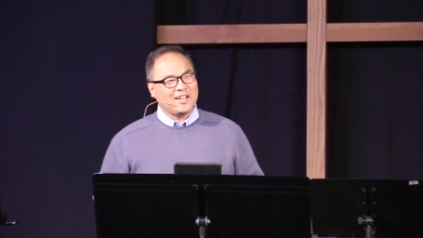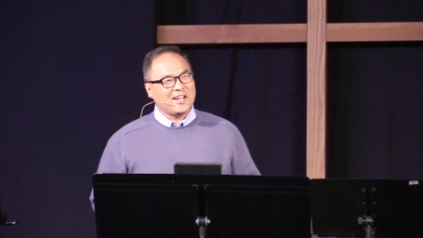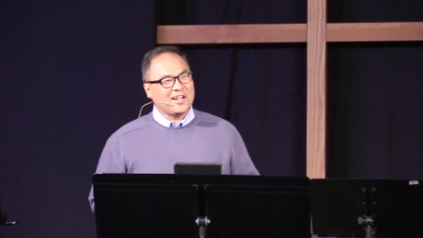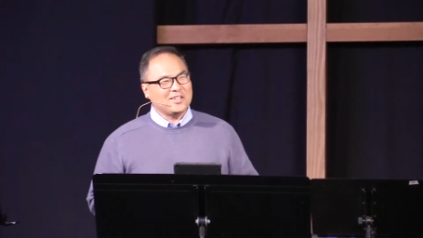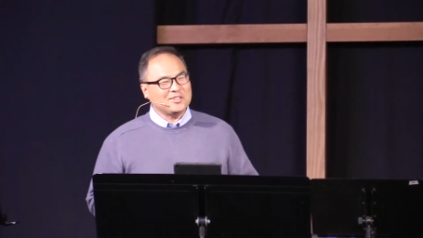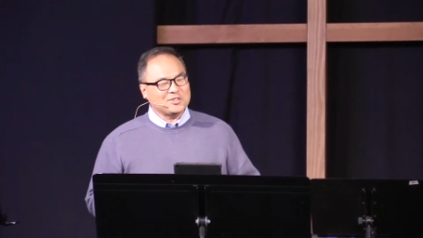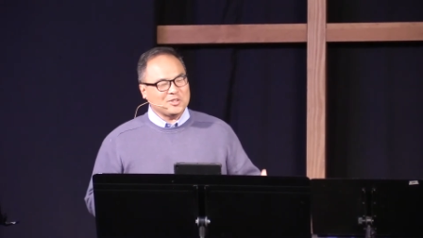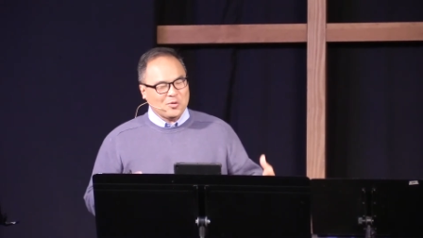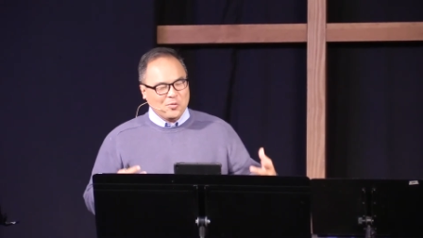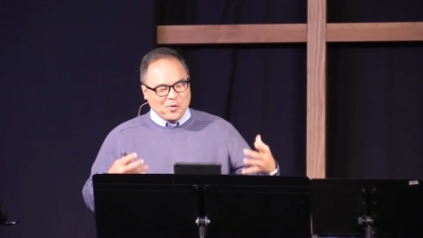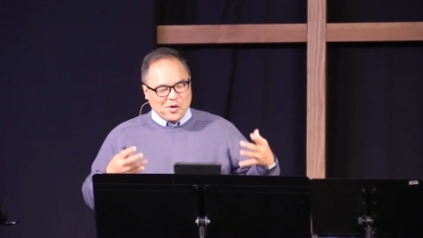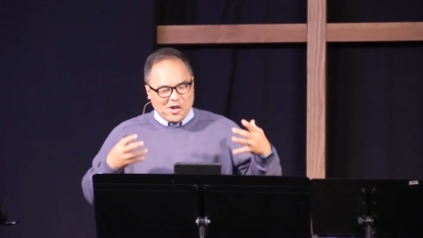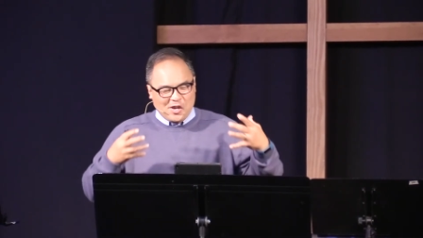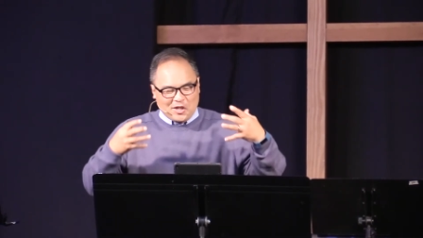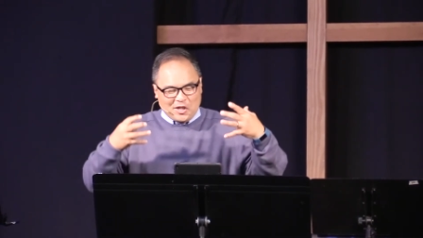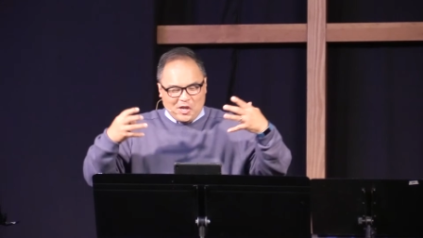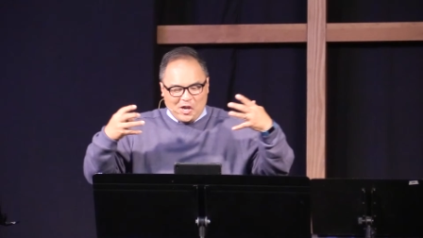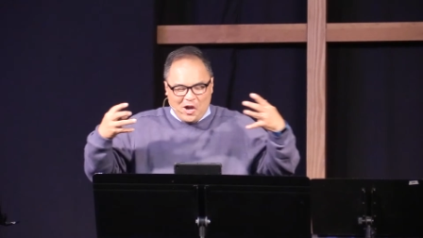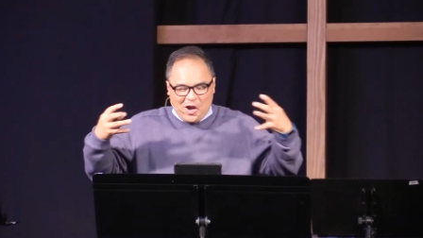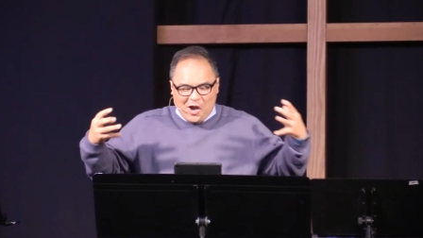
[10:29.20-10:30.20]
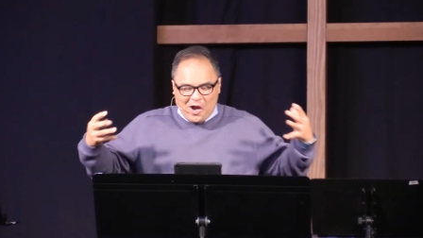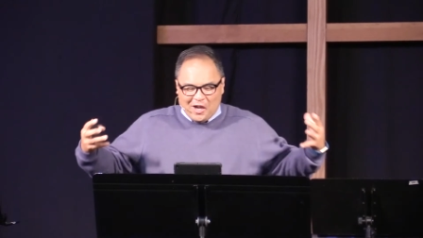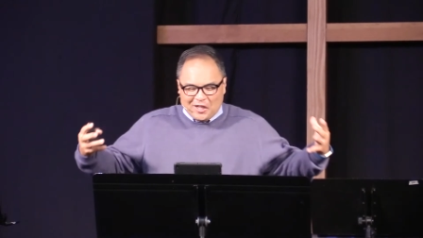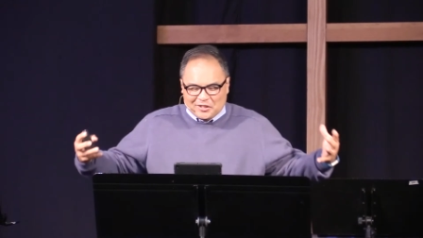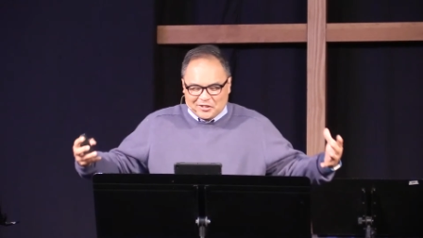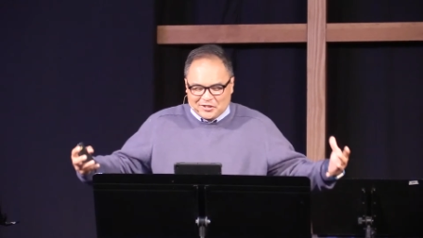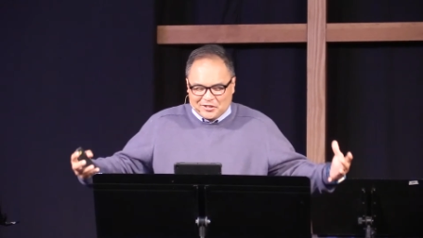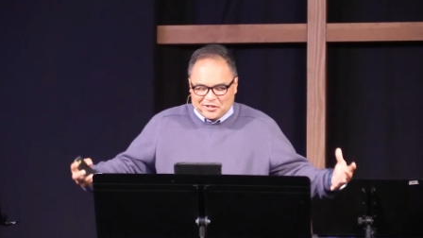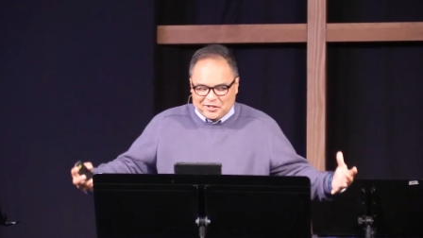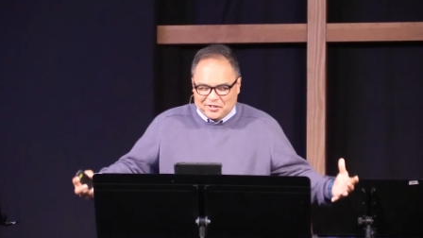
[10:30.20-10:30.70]
And so we are
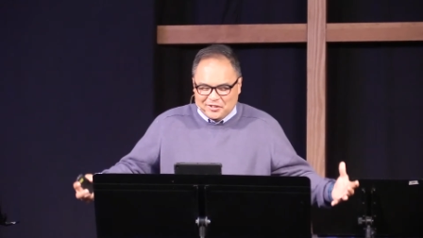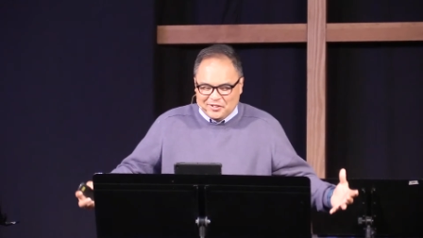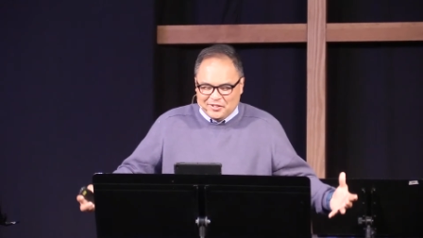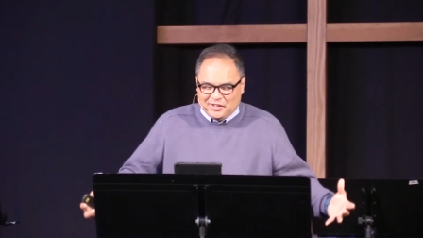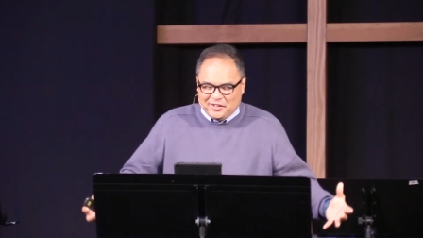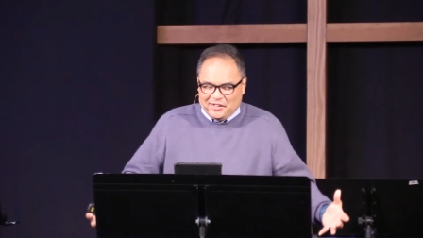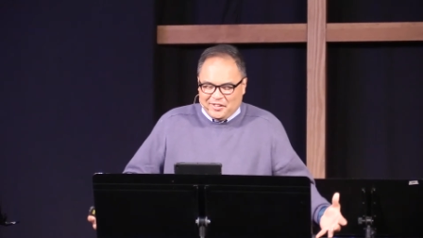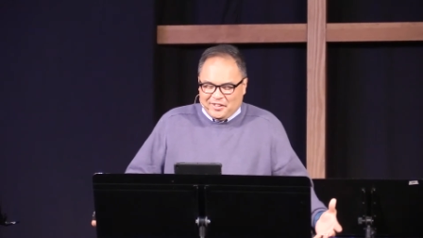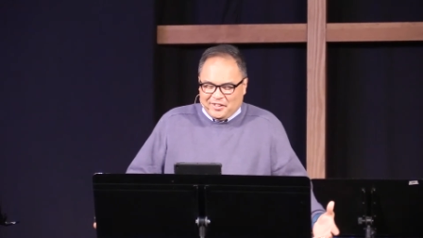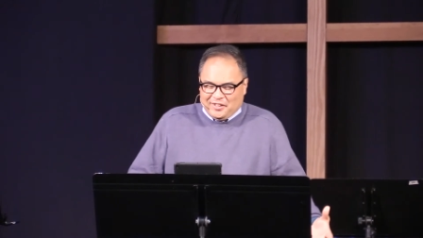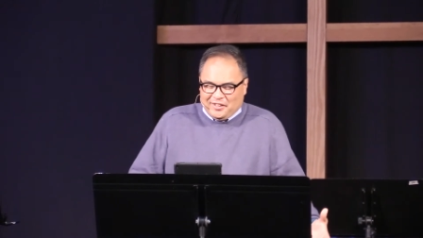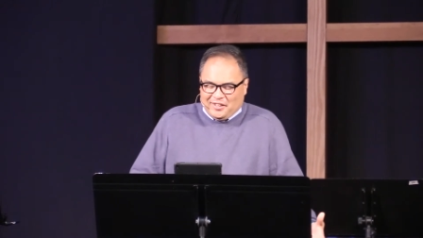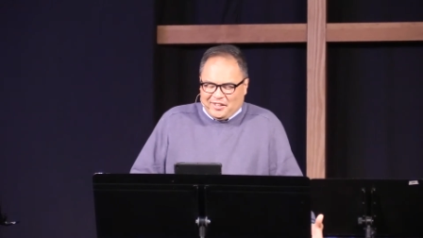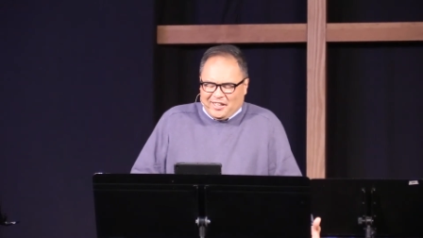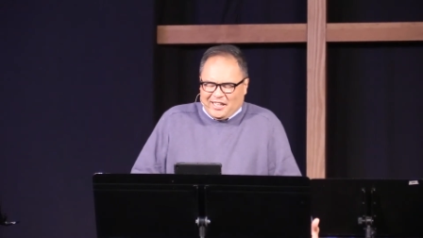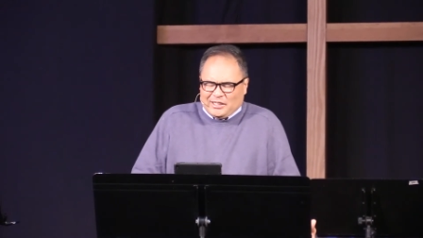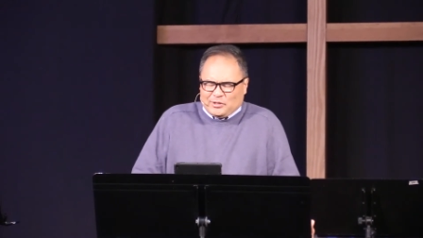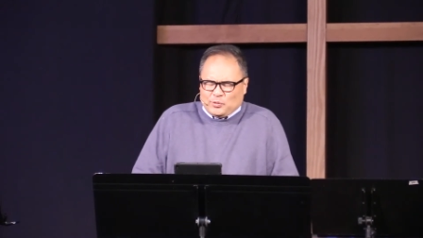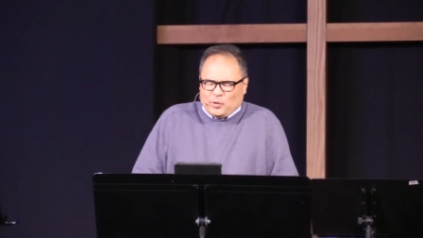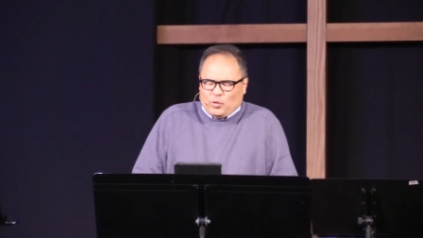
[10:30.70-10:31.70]
caught as